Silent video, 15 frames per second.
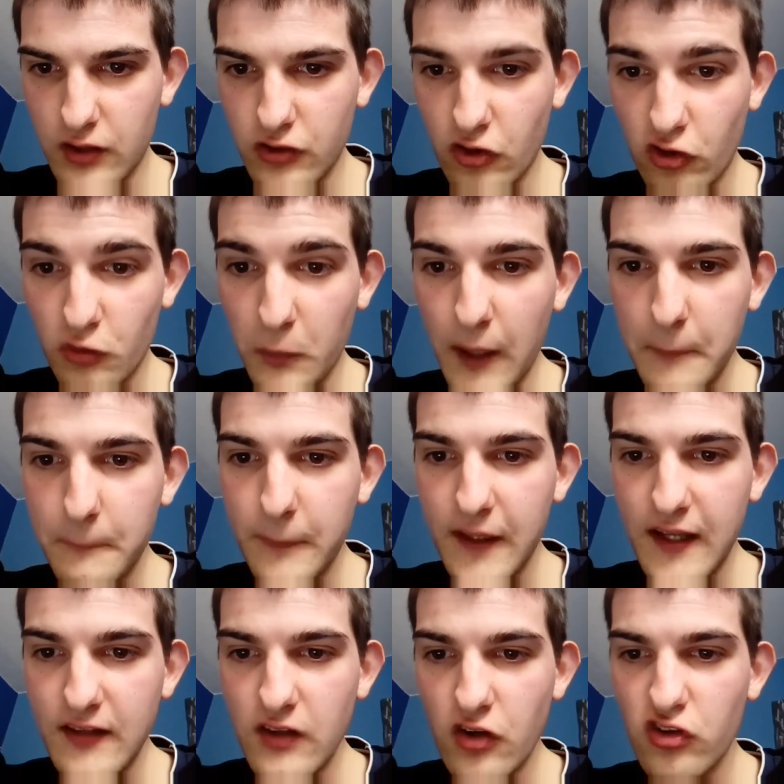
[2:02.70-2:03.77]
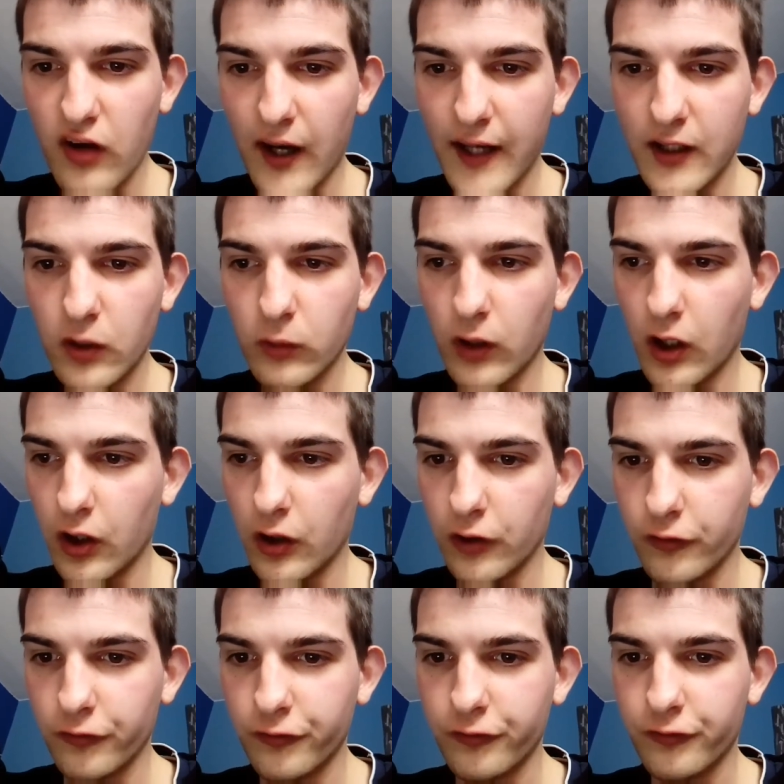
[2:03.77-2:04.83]
despite being the title
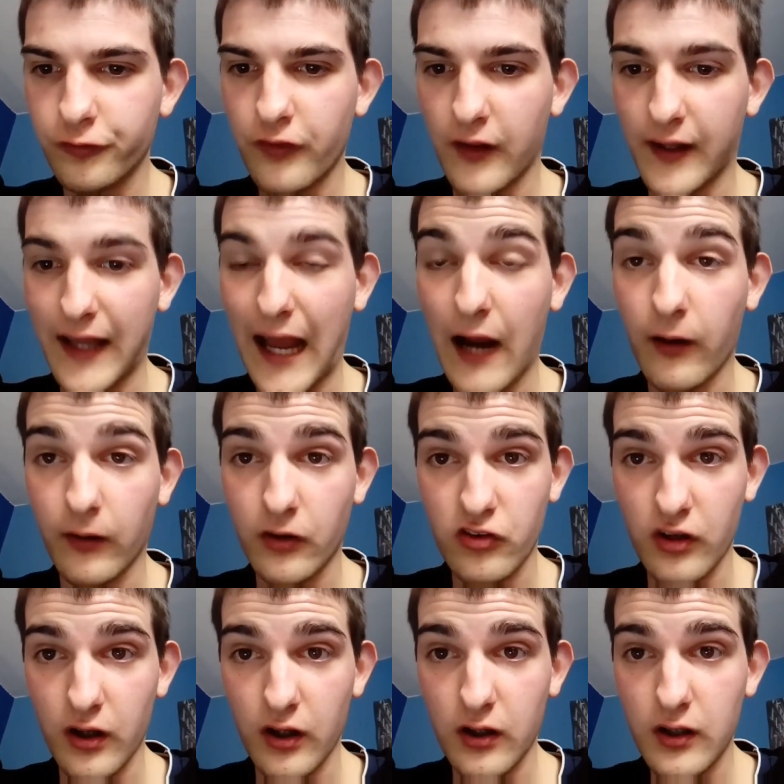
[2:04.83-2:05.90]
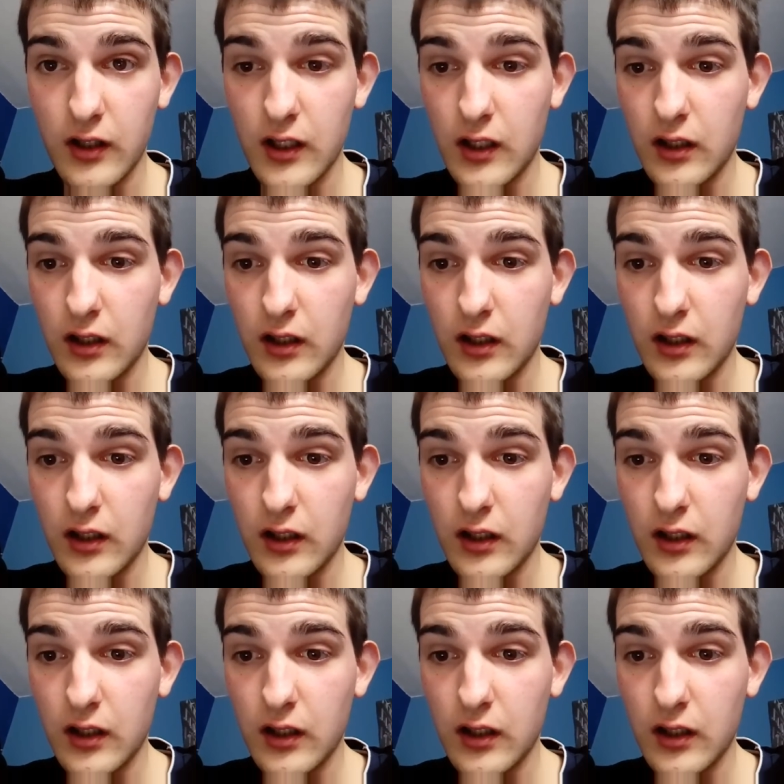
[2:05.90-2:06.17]
of the character,